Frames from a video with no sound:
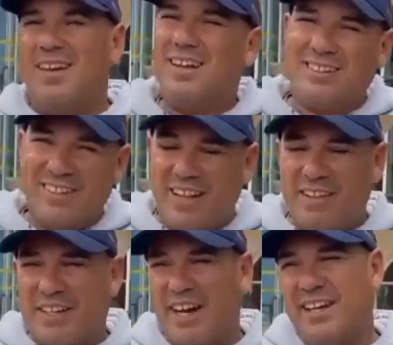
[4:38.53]
That's
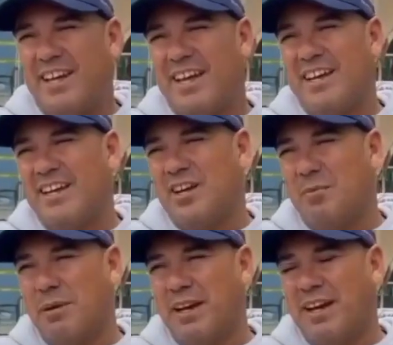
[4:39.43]
another right-hander in
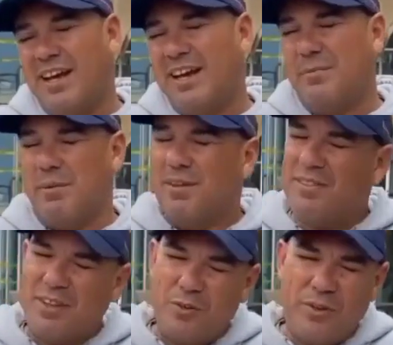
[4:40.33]
our batting lineup, and I
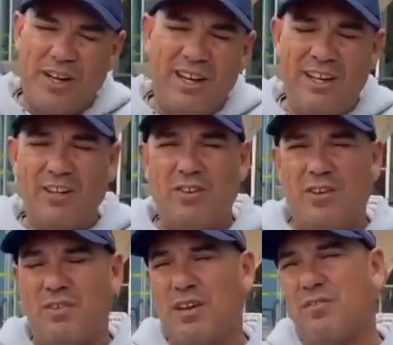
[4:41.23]
think we really need to
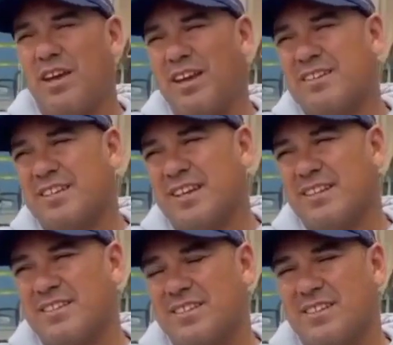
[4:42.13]
have left-handers
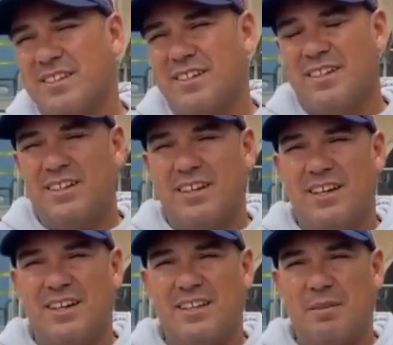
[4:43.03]
against
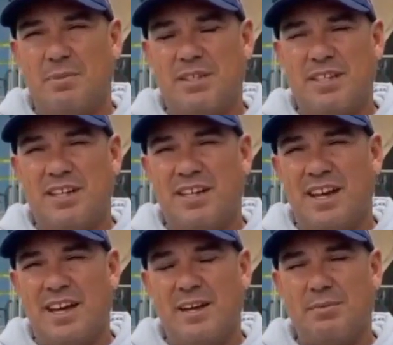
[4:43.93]
their particular
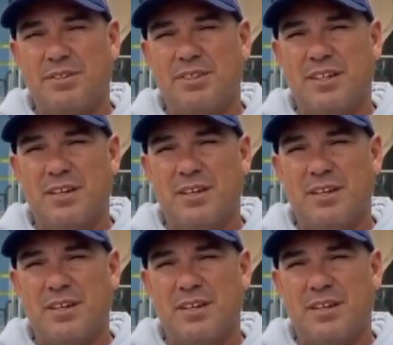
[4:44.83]
lineups.